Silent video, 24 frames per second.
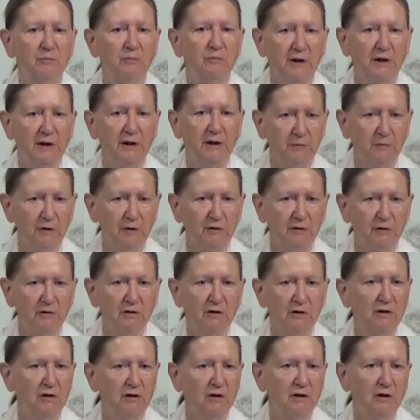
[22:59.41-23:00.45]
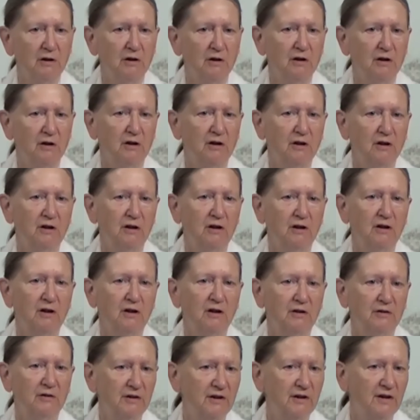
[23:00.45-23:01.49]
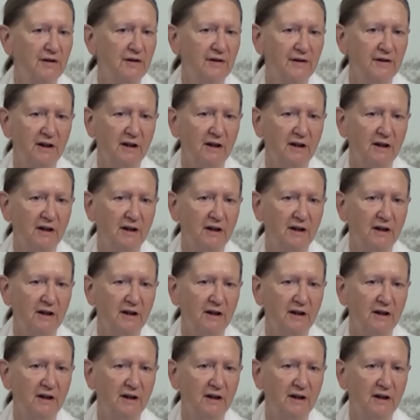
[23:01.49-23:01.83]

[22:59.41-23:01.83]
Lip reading: people who can think